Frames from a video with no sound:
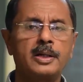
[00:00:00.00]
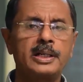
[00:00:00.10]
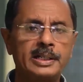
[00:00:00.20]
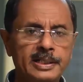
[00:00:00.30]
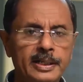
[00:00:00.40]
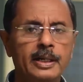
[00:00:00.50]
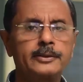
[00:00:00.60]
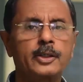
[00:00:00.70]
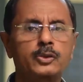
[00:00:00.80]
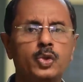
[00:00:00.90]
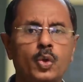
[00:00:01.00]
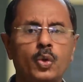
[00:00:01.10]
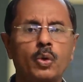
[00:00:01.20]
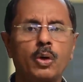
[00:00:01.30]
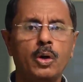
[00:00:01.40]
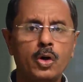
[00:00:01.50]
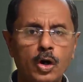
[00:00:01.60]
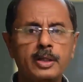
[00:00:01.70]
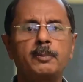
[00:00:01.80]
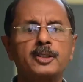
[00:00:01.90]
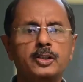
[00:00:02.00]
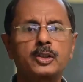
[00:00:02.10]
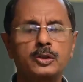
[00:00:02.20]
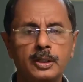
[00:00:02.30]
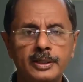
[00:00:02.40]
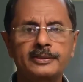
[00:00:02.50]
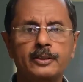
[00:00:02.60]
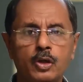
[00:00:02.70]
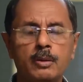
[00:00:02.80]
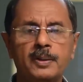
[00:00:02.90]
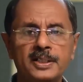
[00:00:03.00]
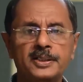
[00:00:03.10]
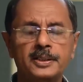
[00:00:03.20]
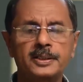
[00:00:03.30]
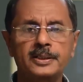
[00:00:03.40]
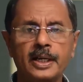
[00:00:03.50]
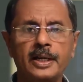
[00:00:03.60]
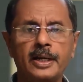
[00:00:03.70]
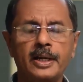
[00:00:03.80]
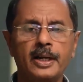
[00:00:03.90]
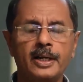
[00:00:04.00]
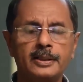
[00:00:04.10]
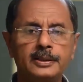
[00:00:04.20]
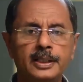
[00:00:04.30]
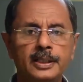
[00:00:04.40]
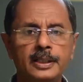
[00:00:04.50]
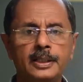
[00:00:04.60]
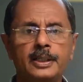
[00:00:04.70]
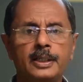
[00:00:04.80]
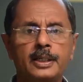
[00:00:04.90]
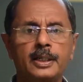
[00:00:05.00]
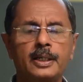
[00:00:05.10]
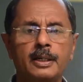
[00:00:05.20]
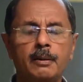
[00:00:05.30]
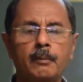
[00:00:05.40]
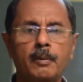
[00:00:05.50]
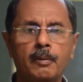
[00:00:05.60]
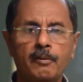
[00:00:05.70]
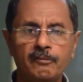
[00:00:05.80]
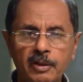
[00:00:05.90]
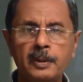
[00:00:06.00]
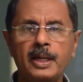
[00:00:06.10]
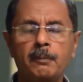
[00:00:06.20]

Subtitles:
80 days or so contribution to the ESI corporation. Then the women